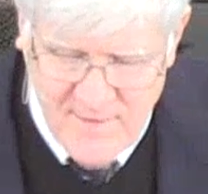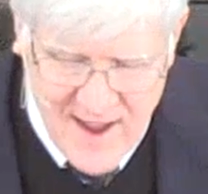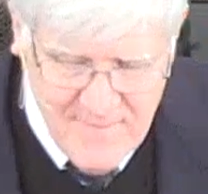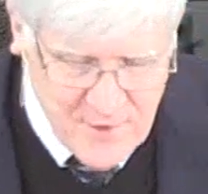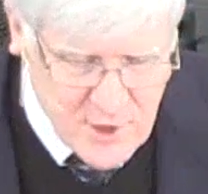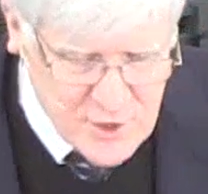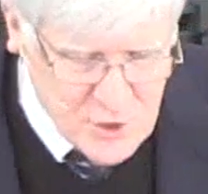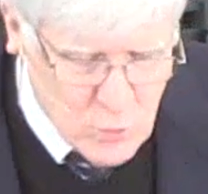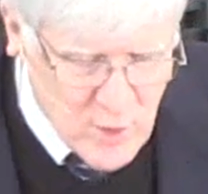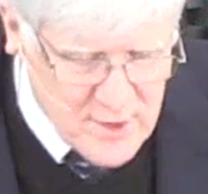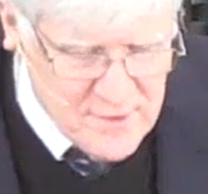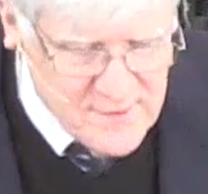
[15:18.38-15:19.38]
of Africa to
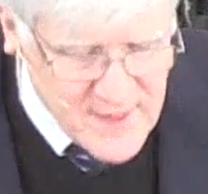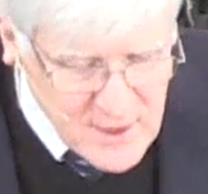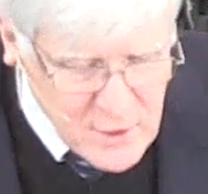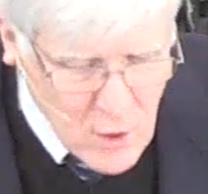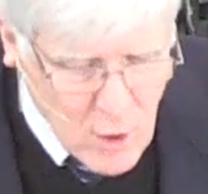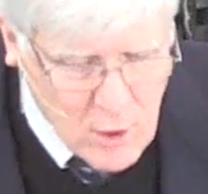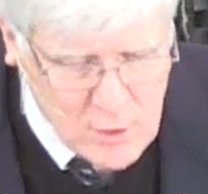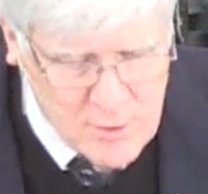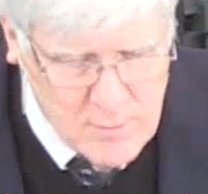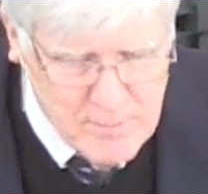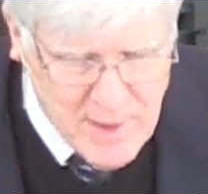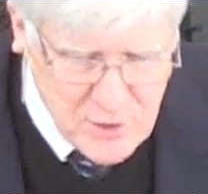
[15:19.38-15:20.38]
what is then
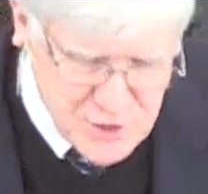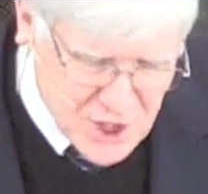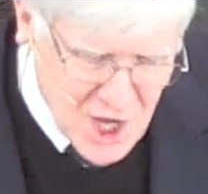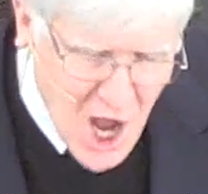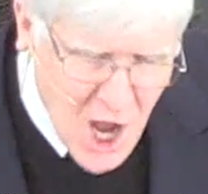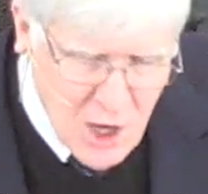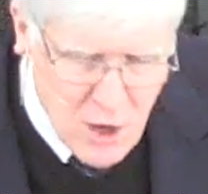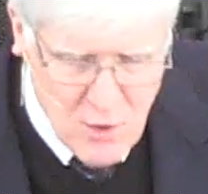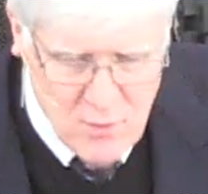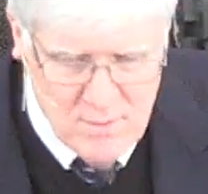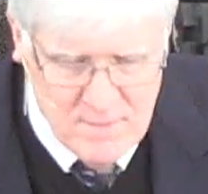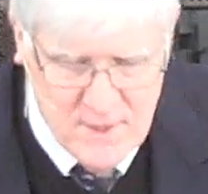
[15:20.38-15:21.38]
called Belgian
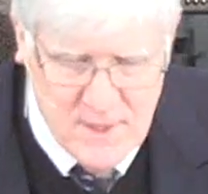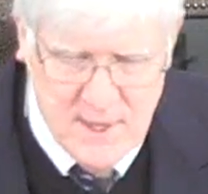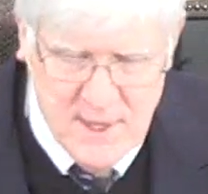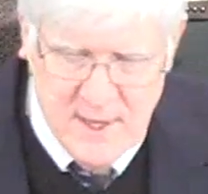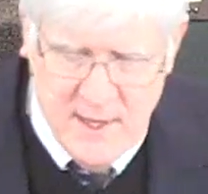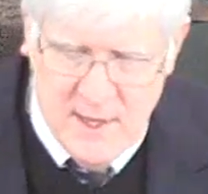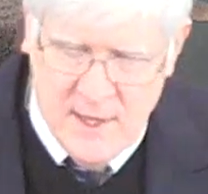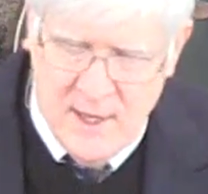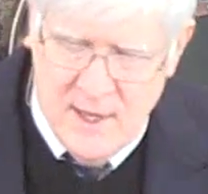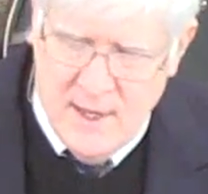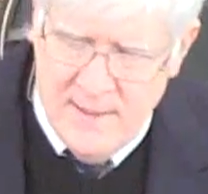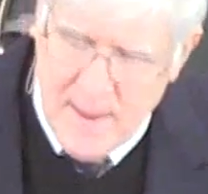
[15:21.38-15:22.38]
Congo.
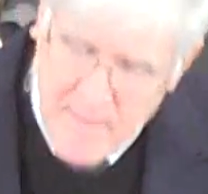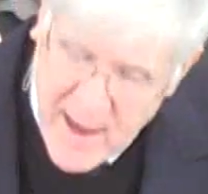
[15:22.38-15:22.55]
They